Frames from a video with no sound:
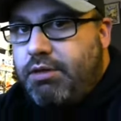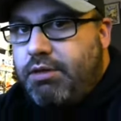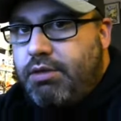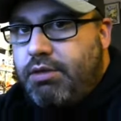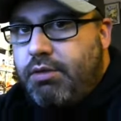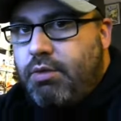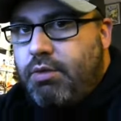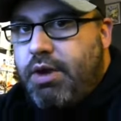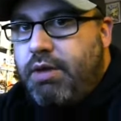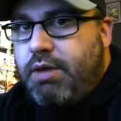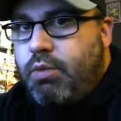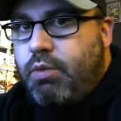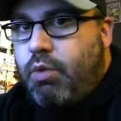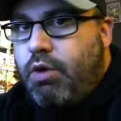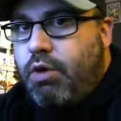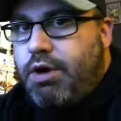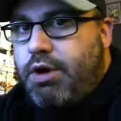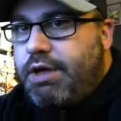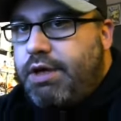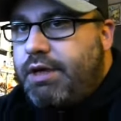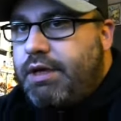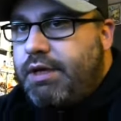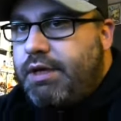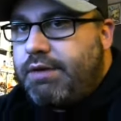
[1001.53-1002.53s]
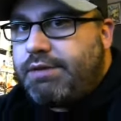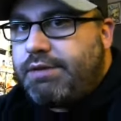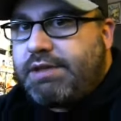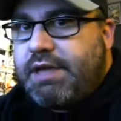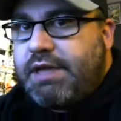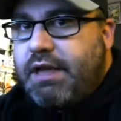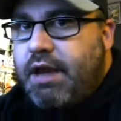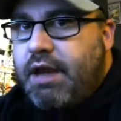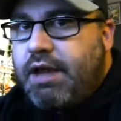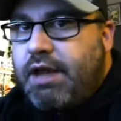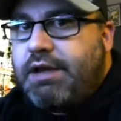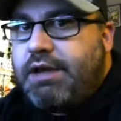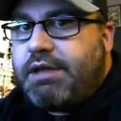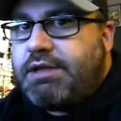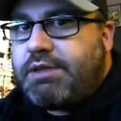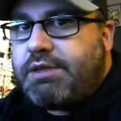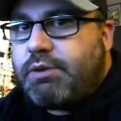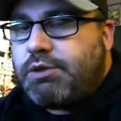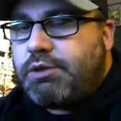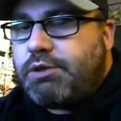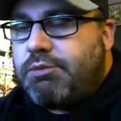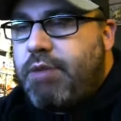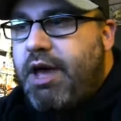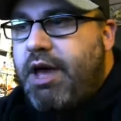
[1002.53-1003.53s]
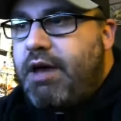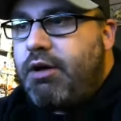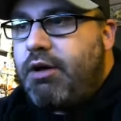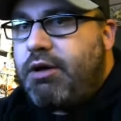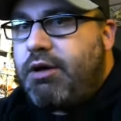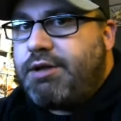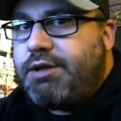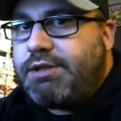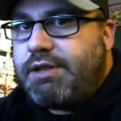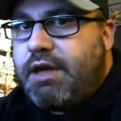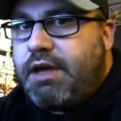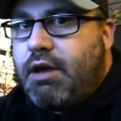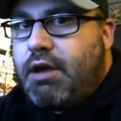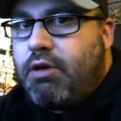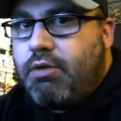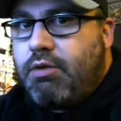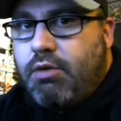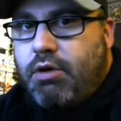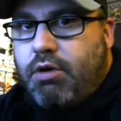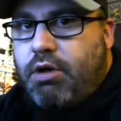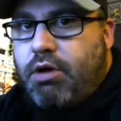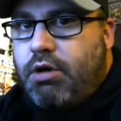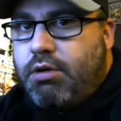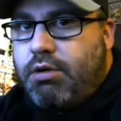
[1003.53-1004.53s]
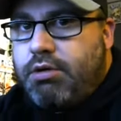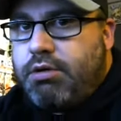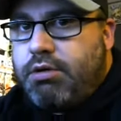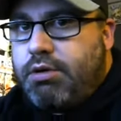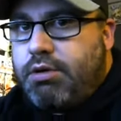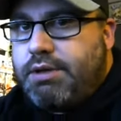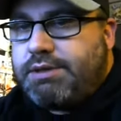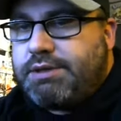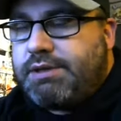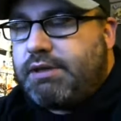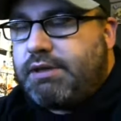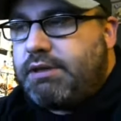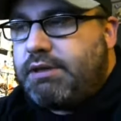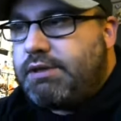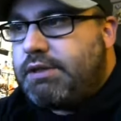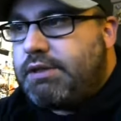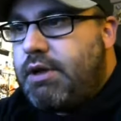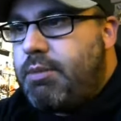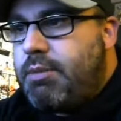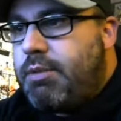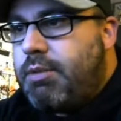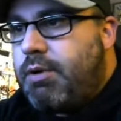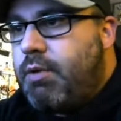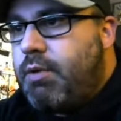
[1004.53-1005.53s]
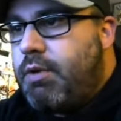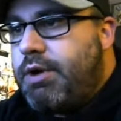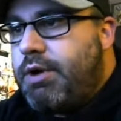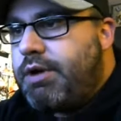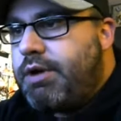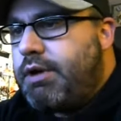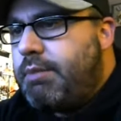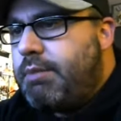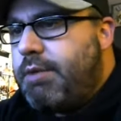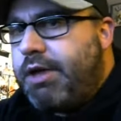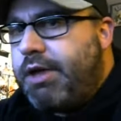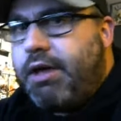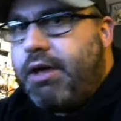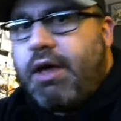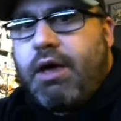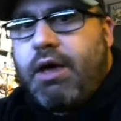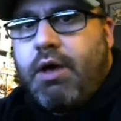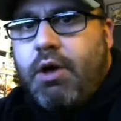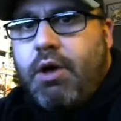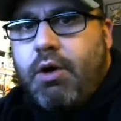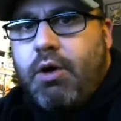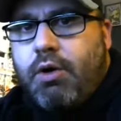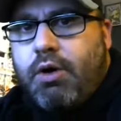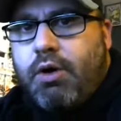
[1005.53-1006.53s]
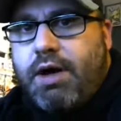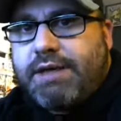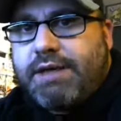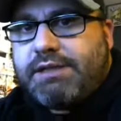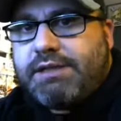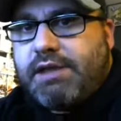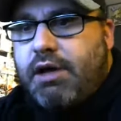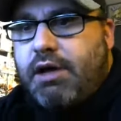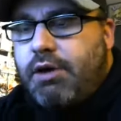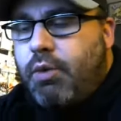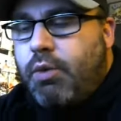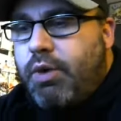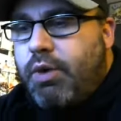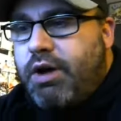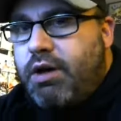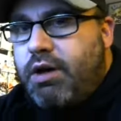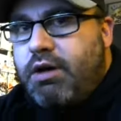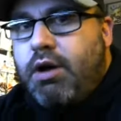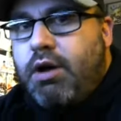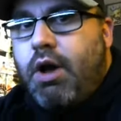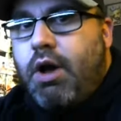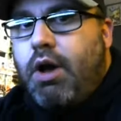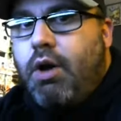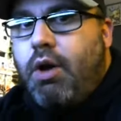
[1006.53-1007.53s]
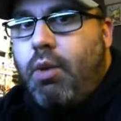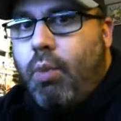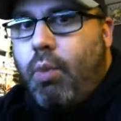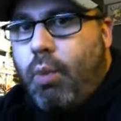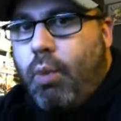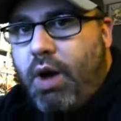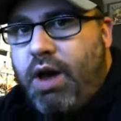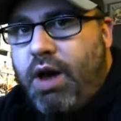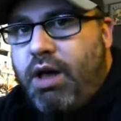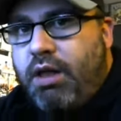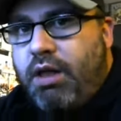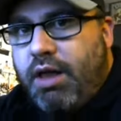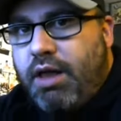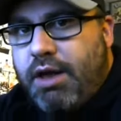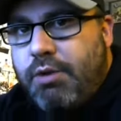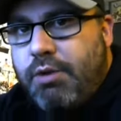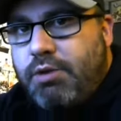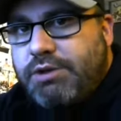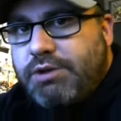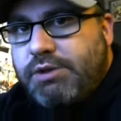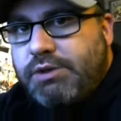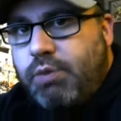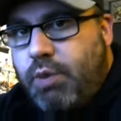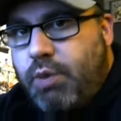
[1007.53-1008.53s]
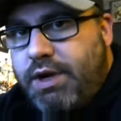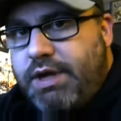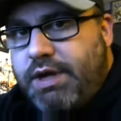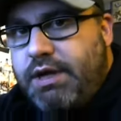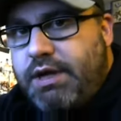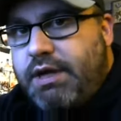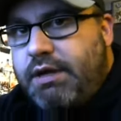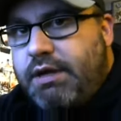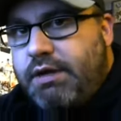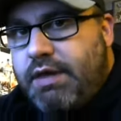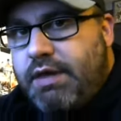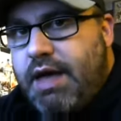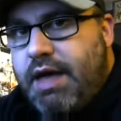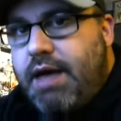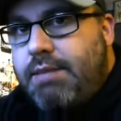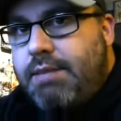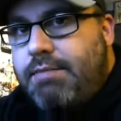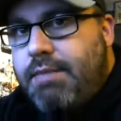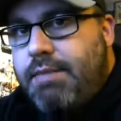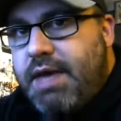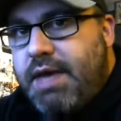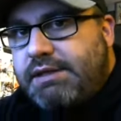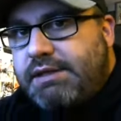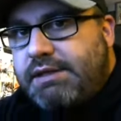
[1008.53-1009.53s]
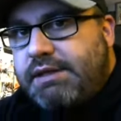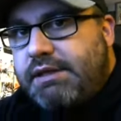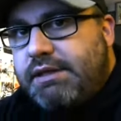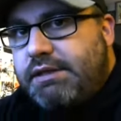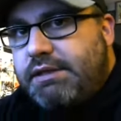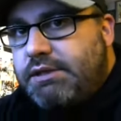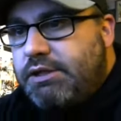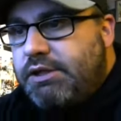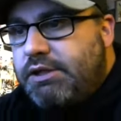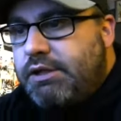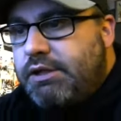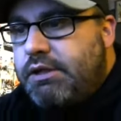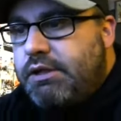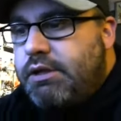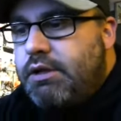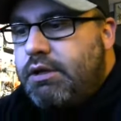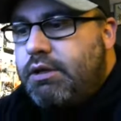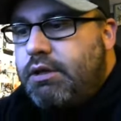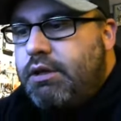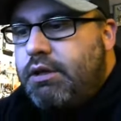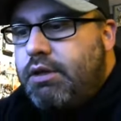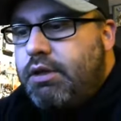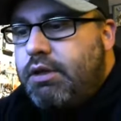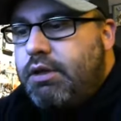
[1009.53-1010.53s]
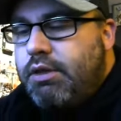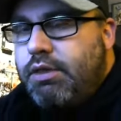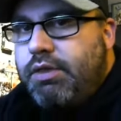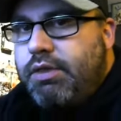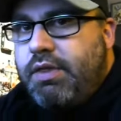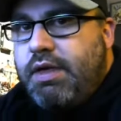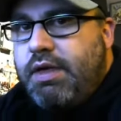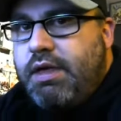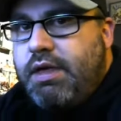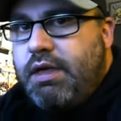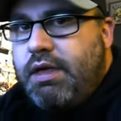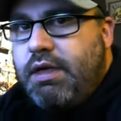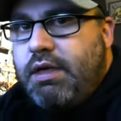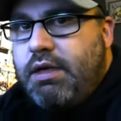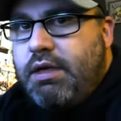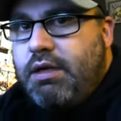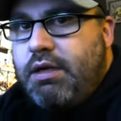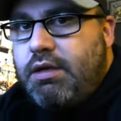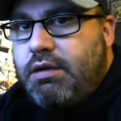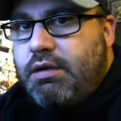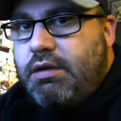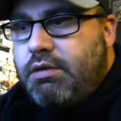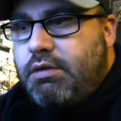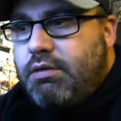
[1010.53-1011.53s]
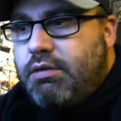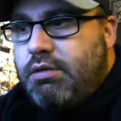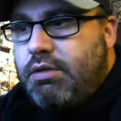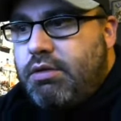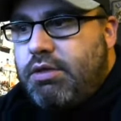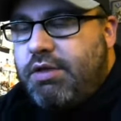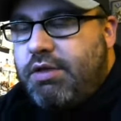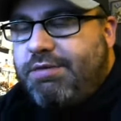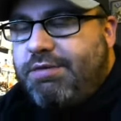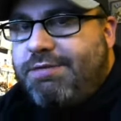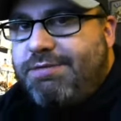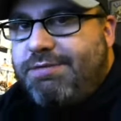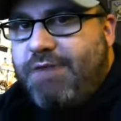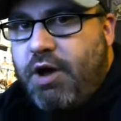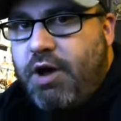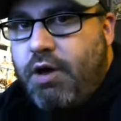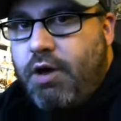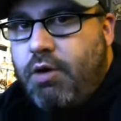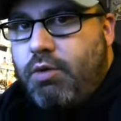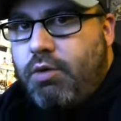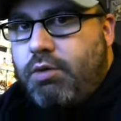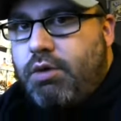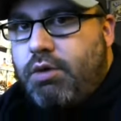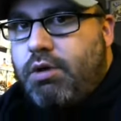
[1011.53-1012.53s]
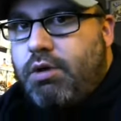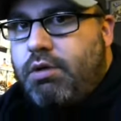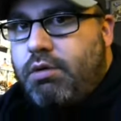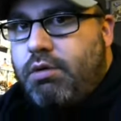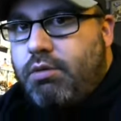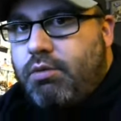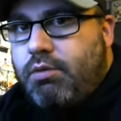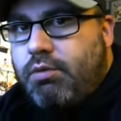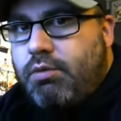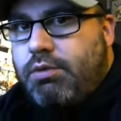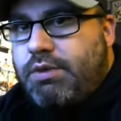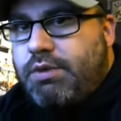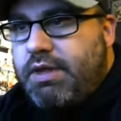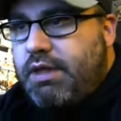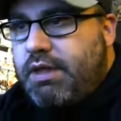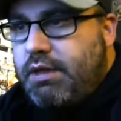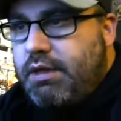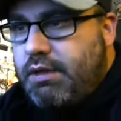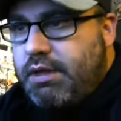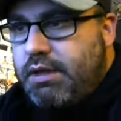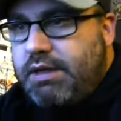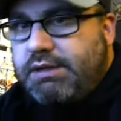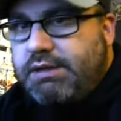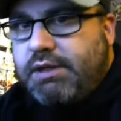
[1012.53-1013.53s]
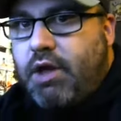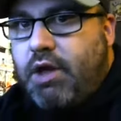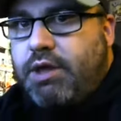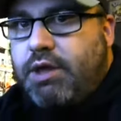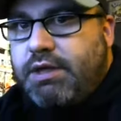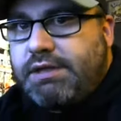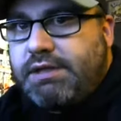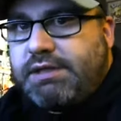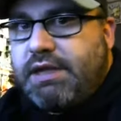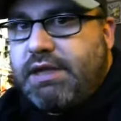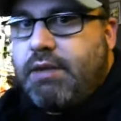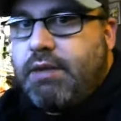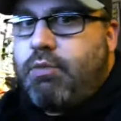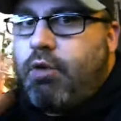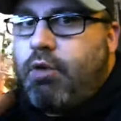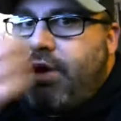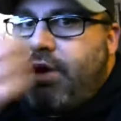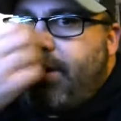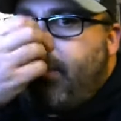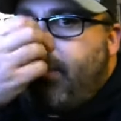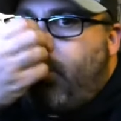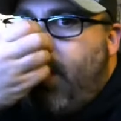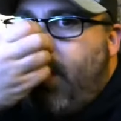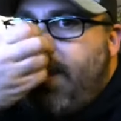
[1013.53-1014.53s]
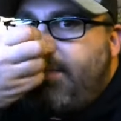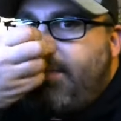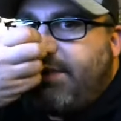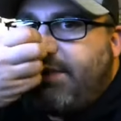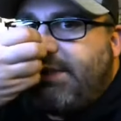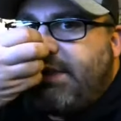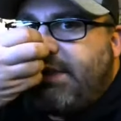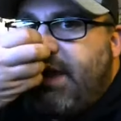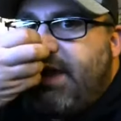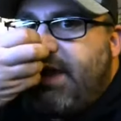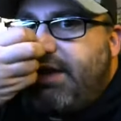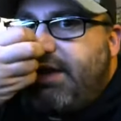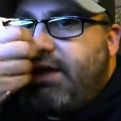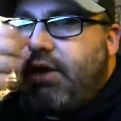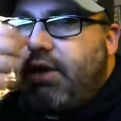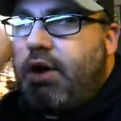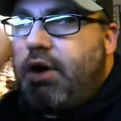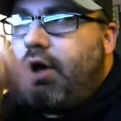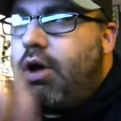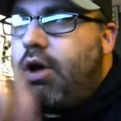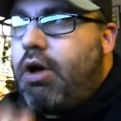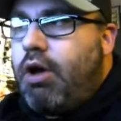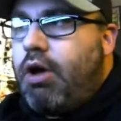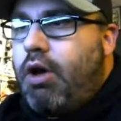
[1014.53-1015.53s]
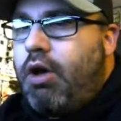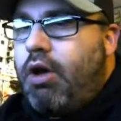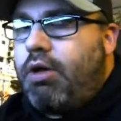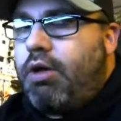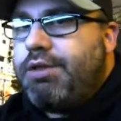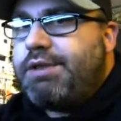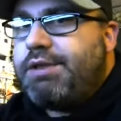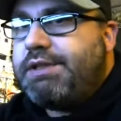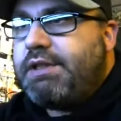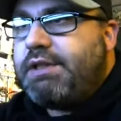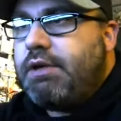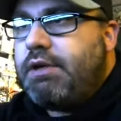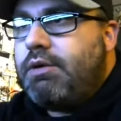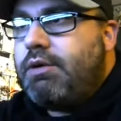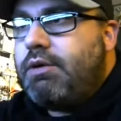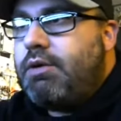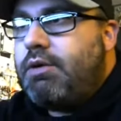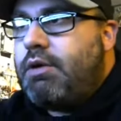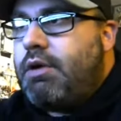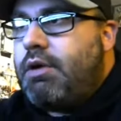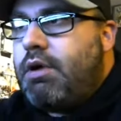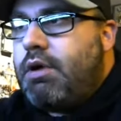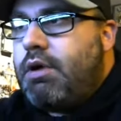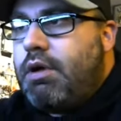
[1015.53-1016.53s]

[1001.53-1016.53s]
red warning it gives saying I need to switch batteries out or it's going to stop recording. And I'm like, well, that's kind of weird. While I was reading that message, the phone that is on the same rig right beside it all of a sudden